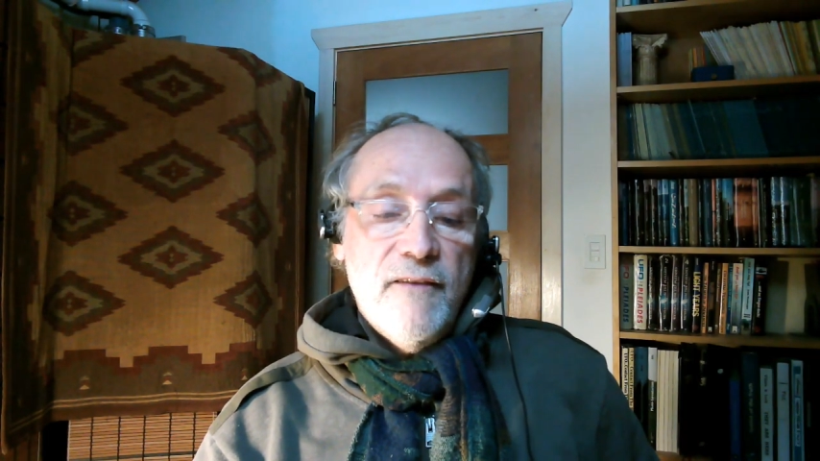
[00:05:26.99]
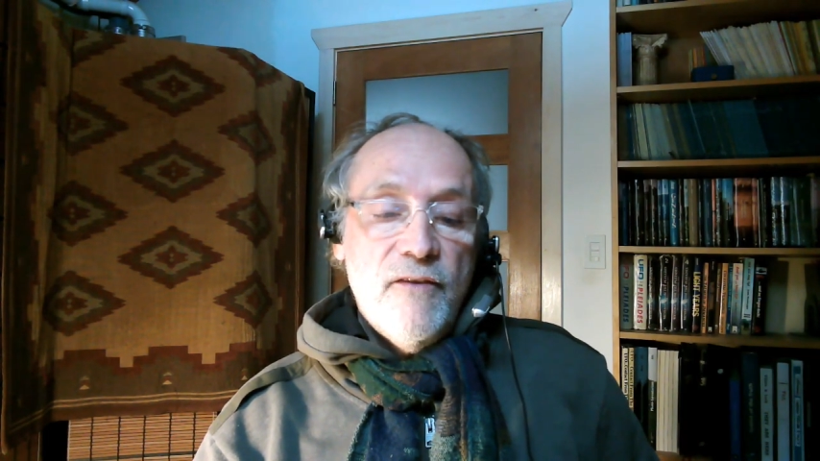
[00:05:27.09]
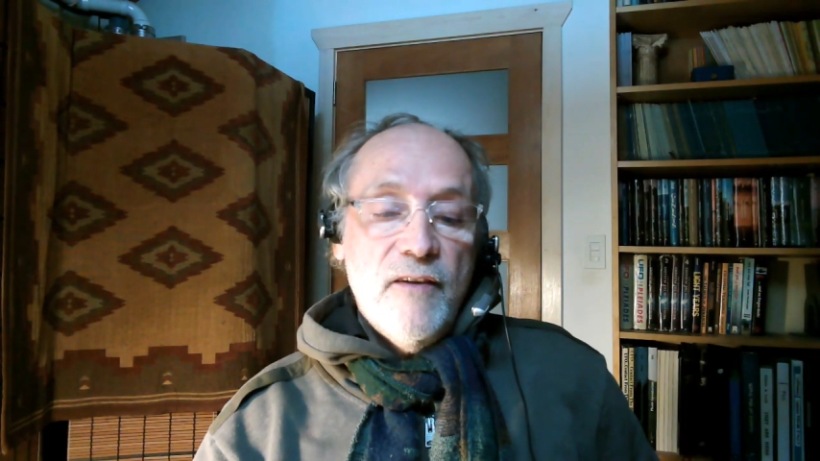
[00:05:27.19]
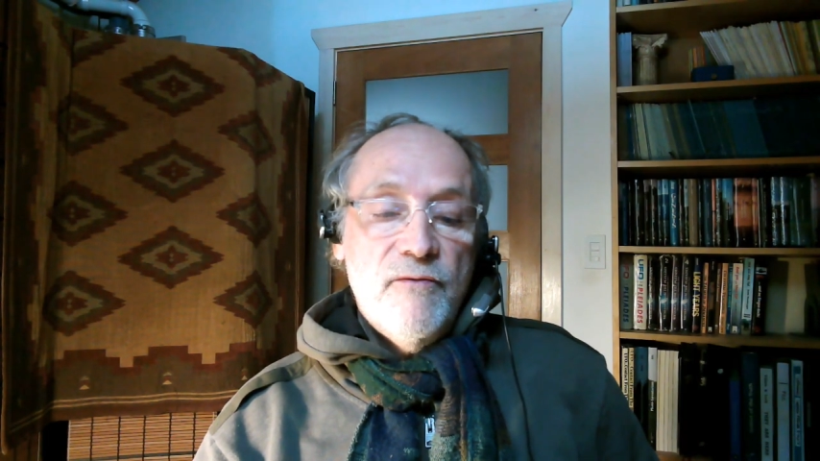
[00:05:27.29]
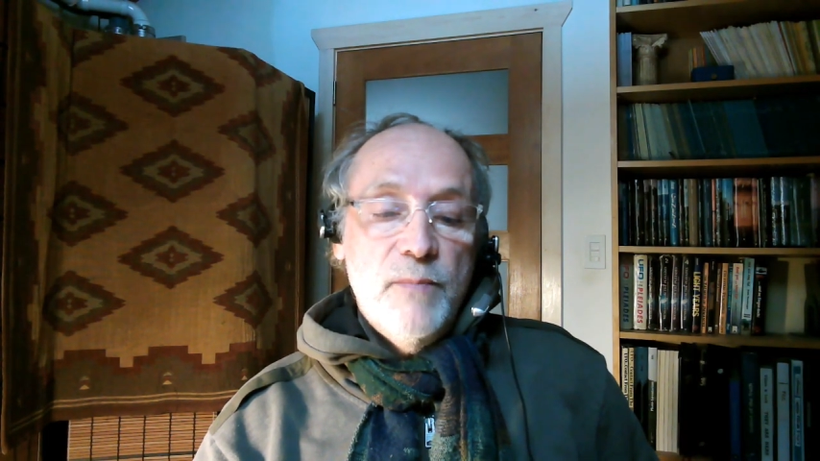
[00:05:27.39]

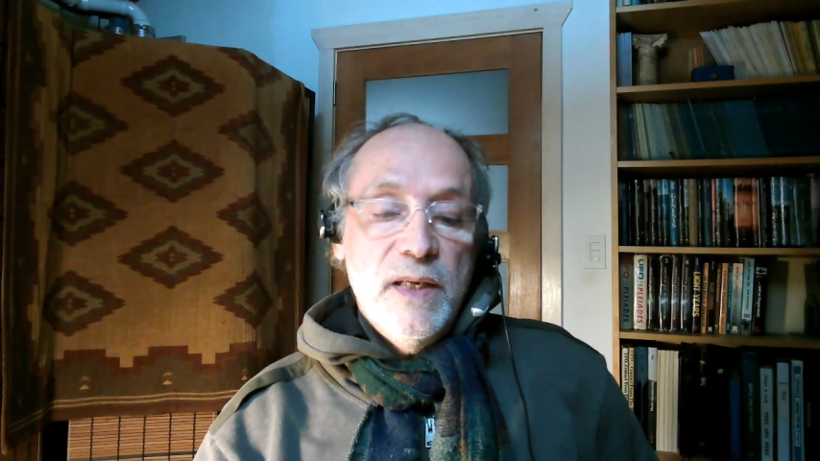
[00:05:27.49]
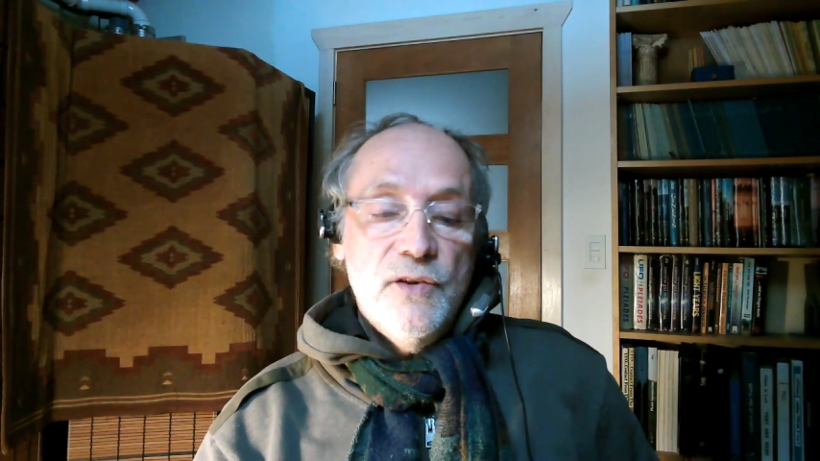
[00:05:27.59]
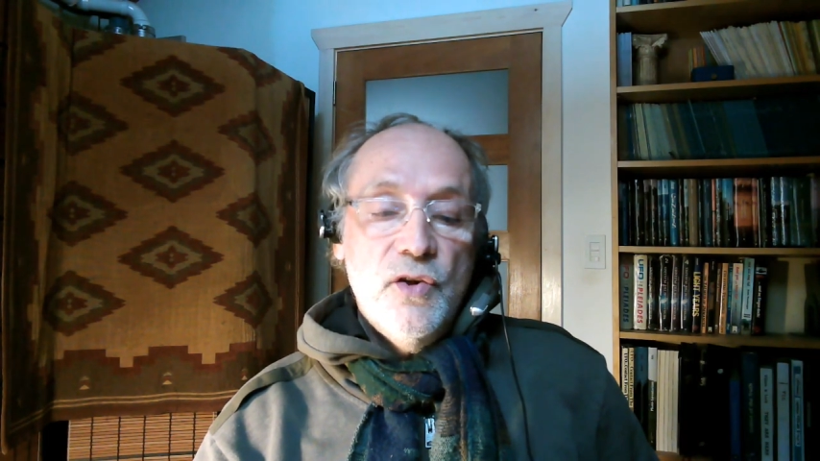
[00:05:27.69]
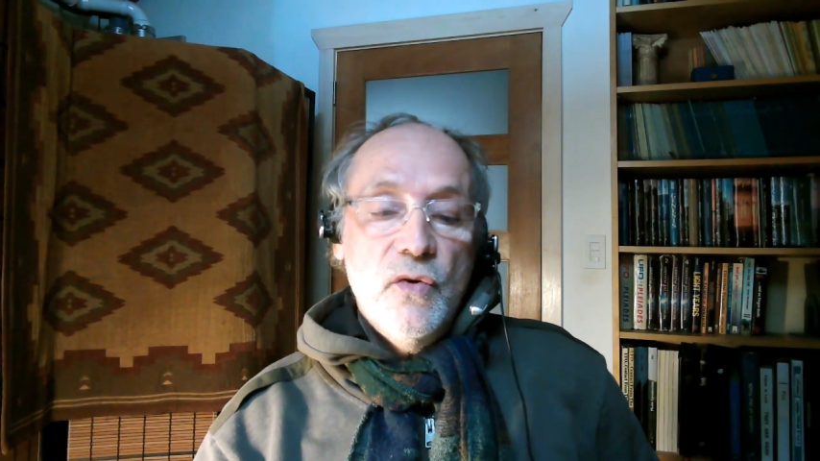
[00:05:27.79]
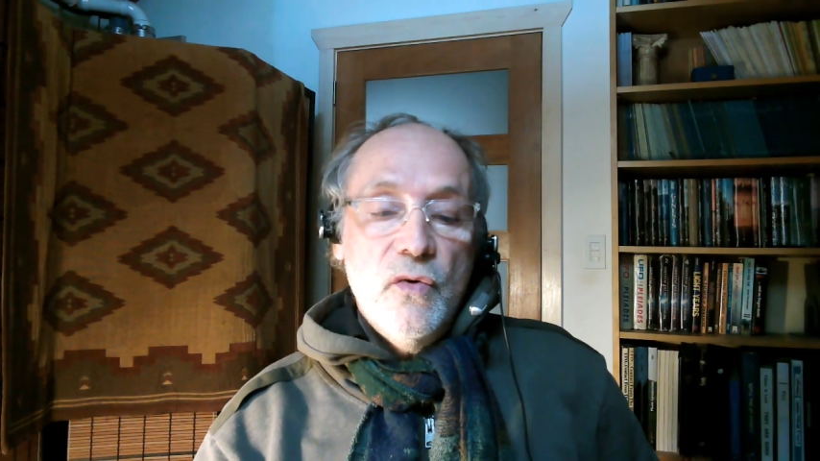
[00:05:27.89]
F F P
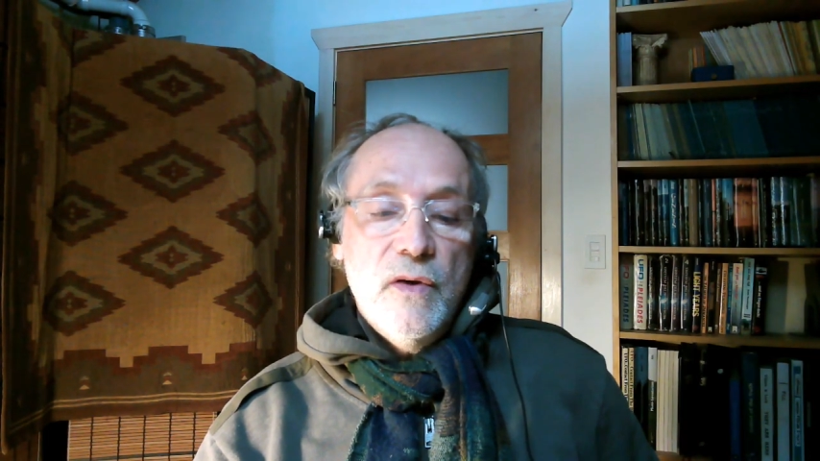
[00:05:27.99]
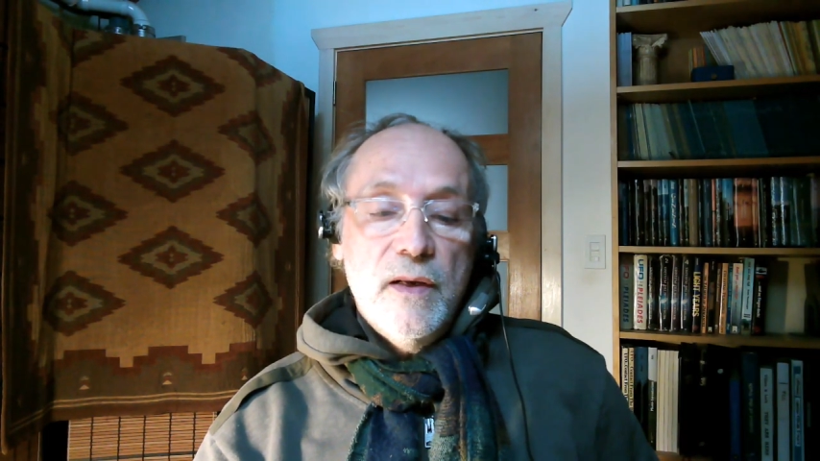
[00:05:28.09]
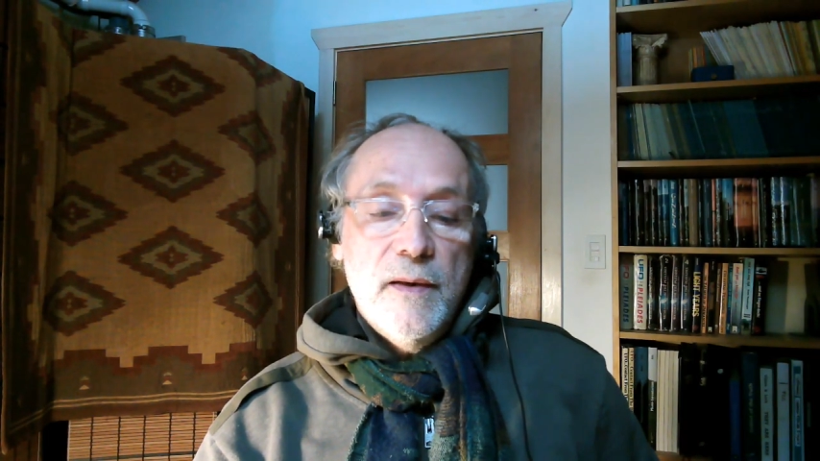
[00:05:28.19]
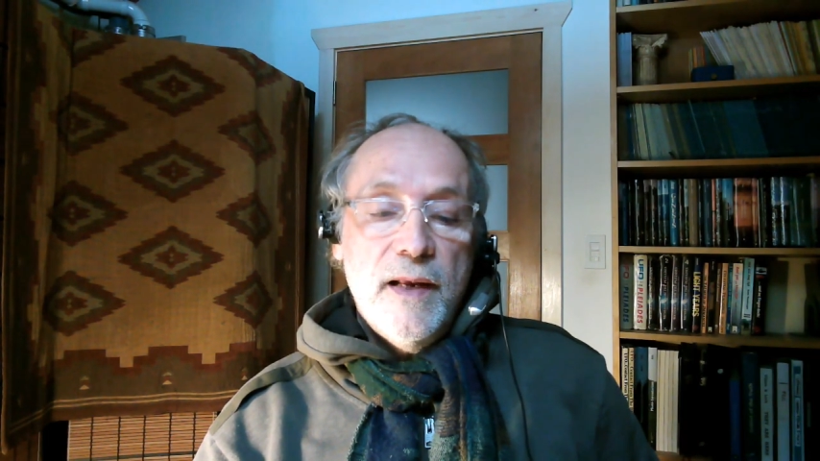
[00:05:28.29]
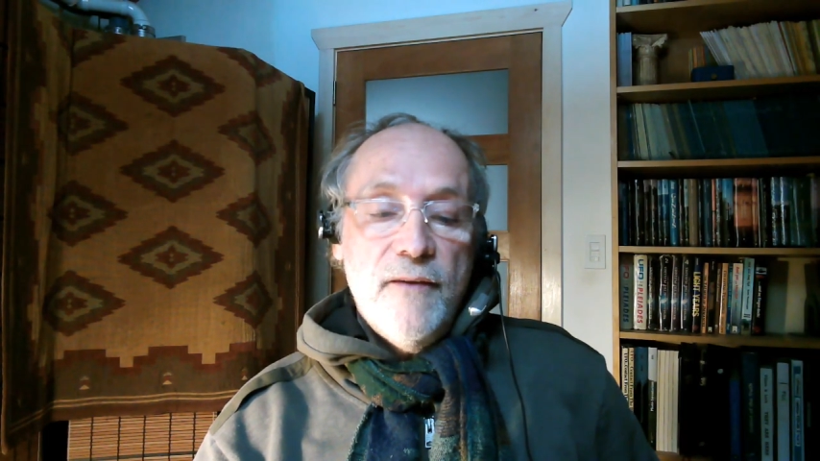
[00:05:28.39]
two and